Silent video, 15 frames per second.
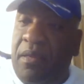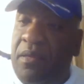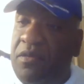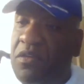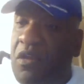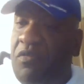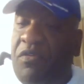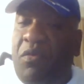
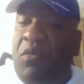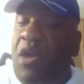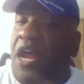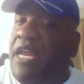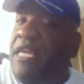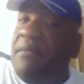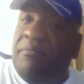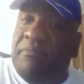So if you
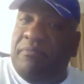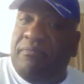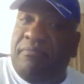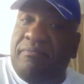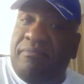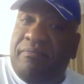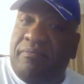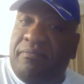want it,
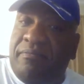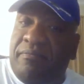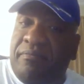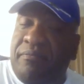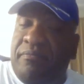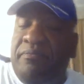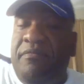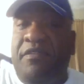
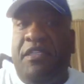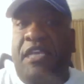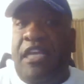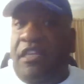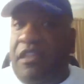get